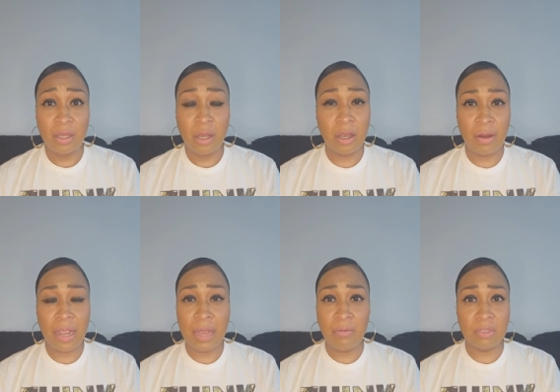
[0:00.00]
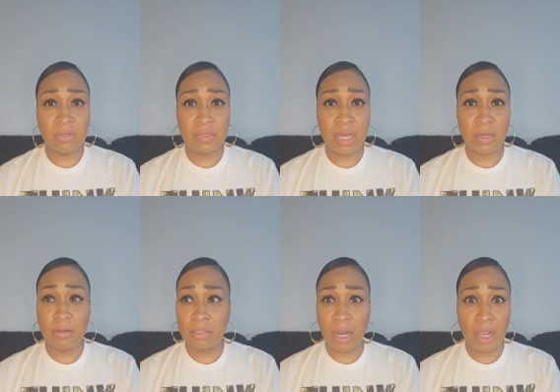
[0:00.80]
All right, I want some
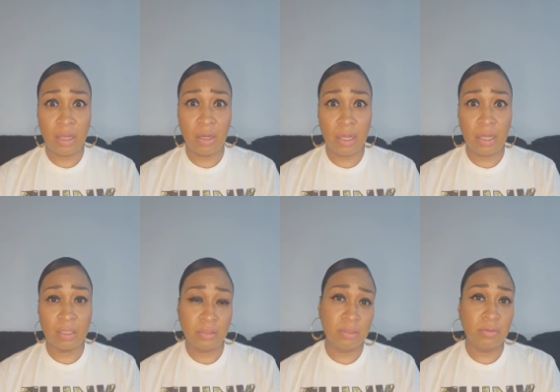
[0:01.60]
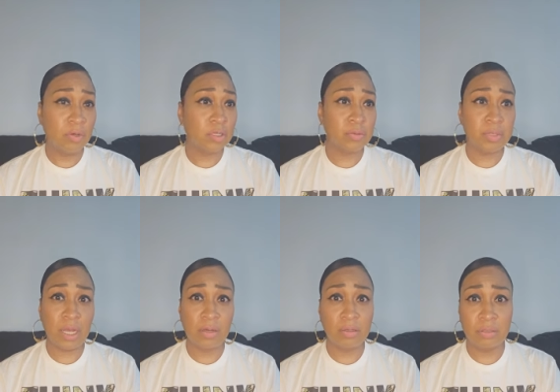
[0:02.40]
tacos. All right, go ahead. Order some
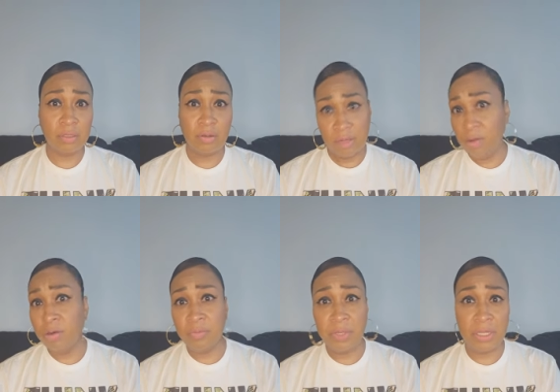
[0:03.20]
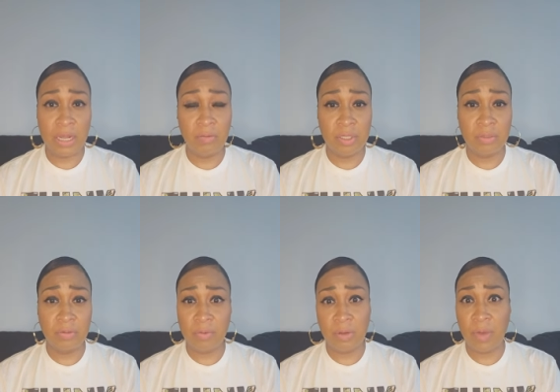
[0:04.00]
tacos. Order me that when you
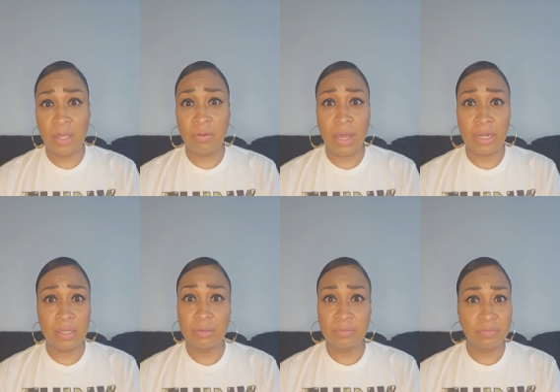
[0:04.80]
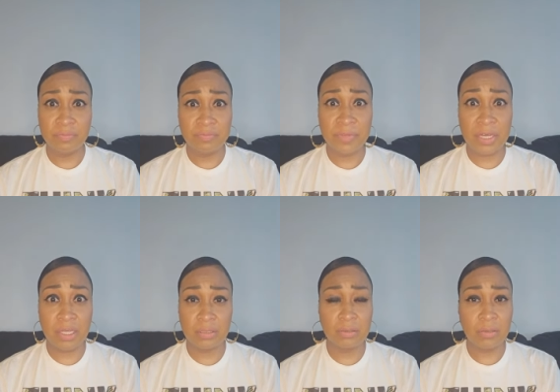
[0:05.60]
while you at it. Fuck
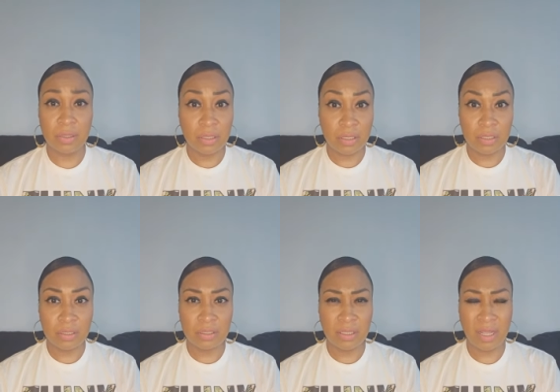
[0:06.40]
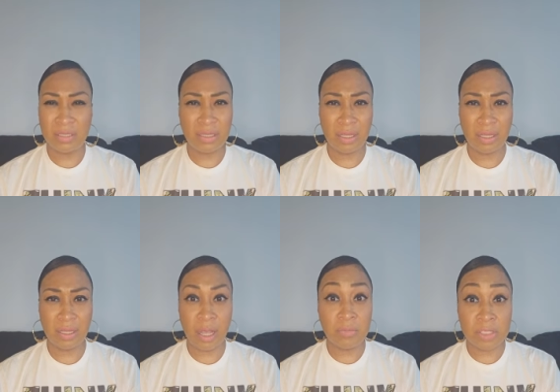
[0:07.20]
it. That's it.
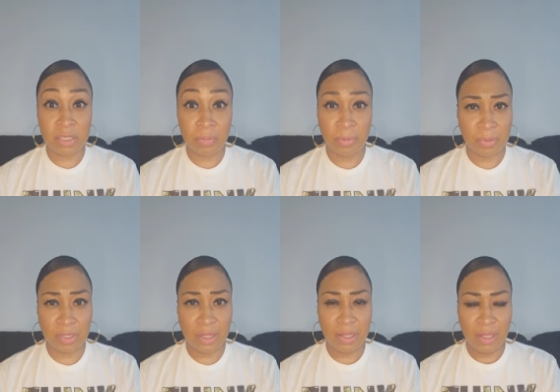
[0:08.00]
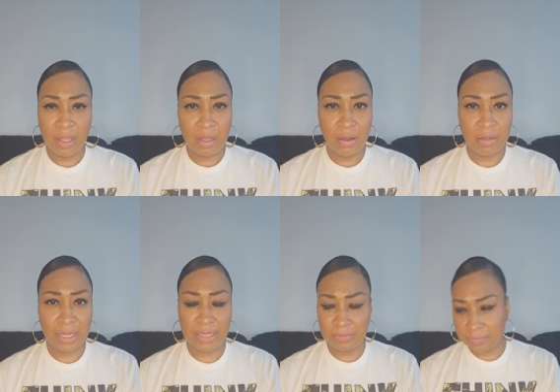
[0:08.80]
I'm simple.
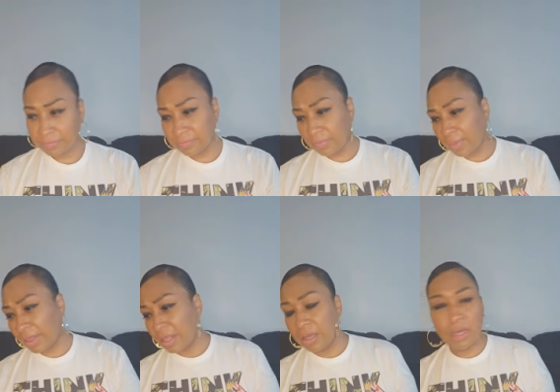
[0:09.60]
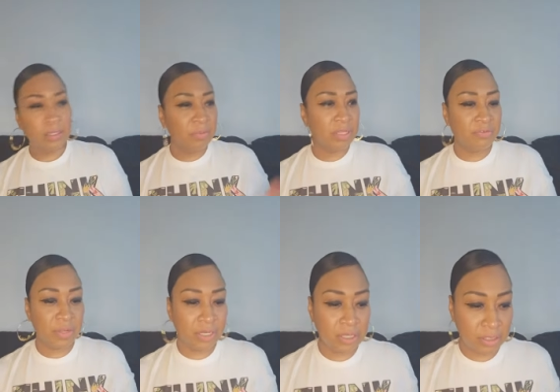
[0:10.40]
Okay? Other
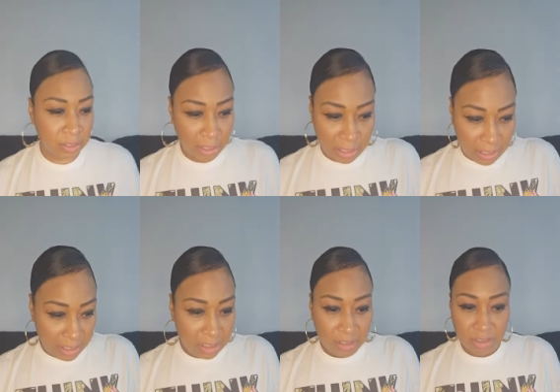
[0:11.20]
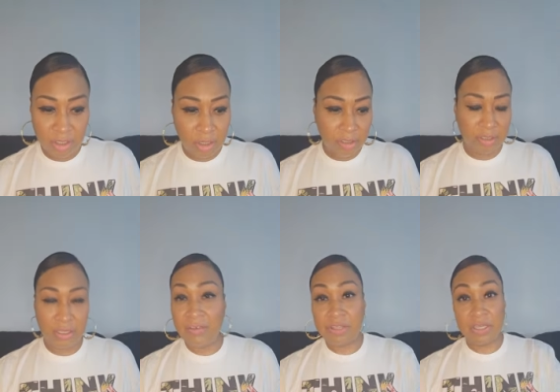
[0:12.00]
motherfuckers. So
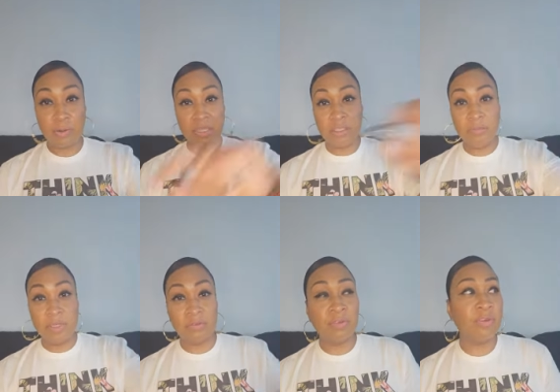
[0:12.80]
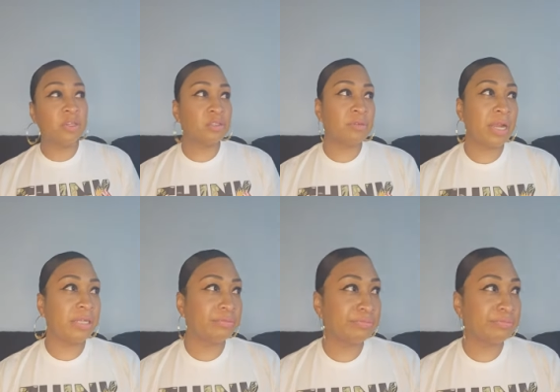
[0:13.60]
if the question was reversed, right?